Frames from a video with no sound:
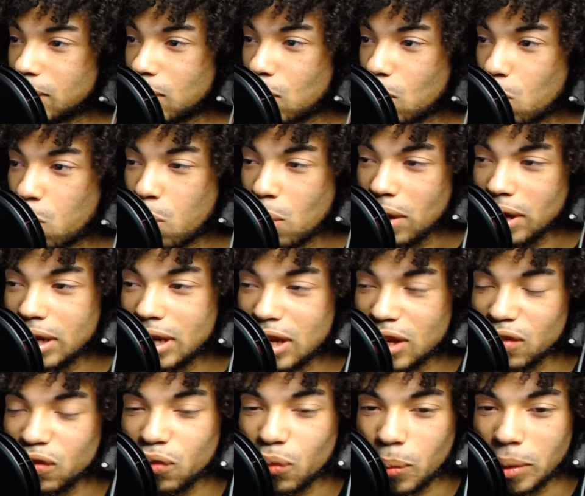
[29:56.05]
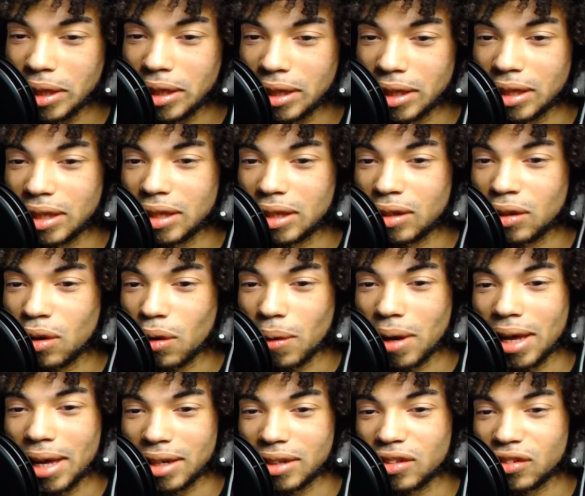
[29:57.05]
what if we go
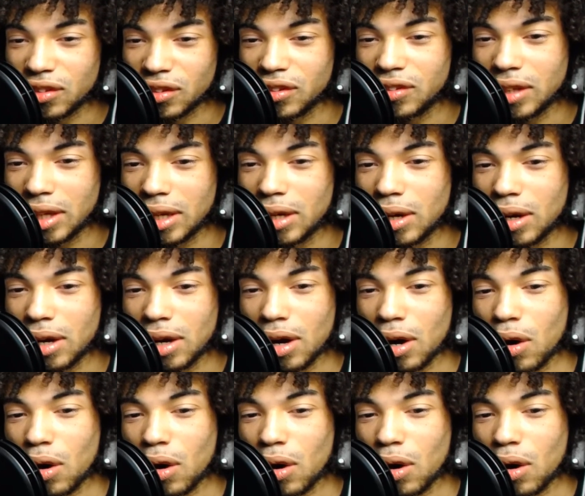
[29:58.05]
ahead and just say,